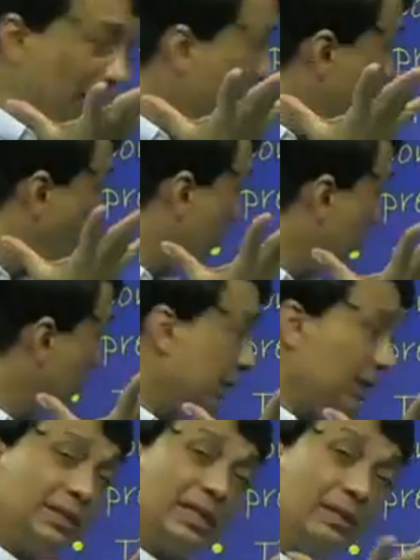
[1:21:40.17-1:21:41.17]

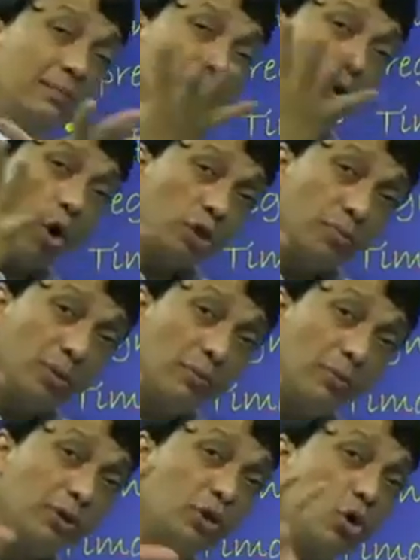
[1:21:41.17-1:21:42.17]
incompetence. It may cause
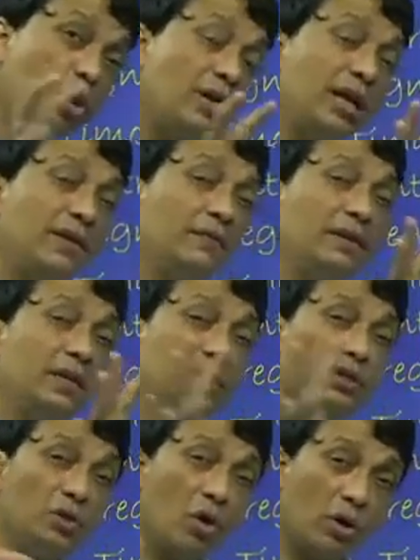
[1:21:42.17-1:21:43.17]
premature delivery,
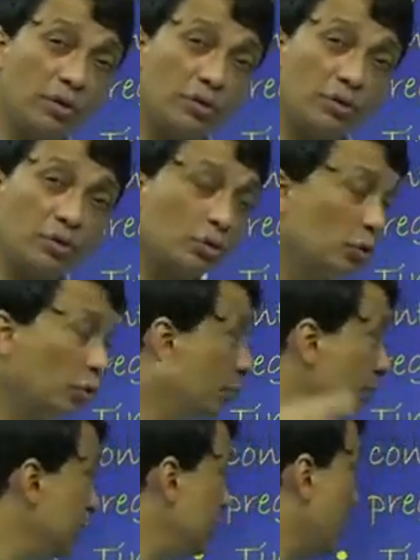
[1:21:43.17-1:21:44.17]
is it not? So,
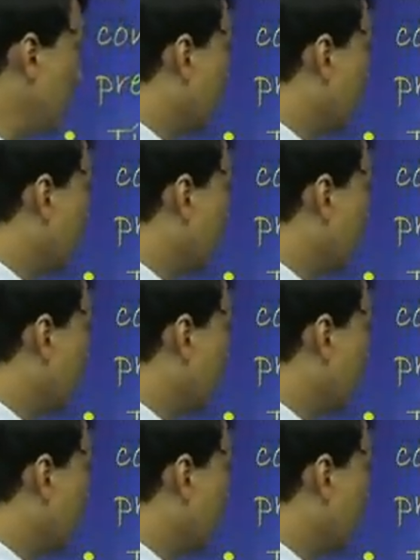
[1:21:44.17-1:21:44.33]
please